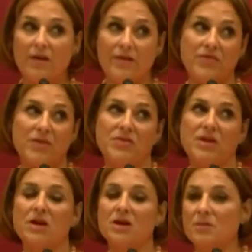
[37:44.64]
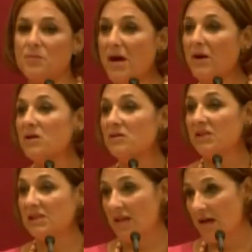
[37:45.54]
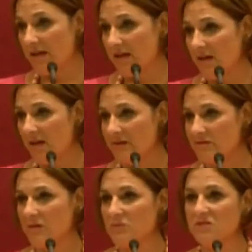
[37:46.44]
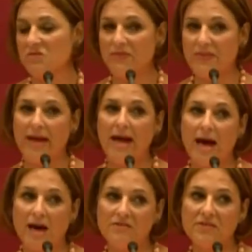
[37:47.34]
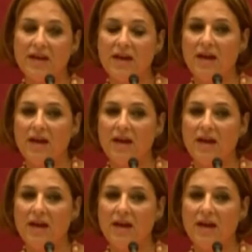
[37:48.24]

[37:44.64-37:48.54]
that they're comparatively lucky in terms of what they have,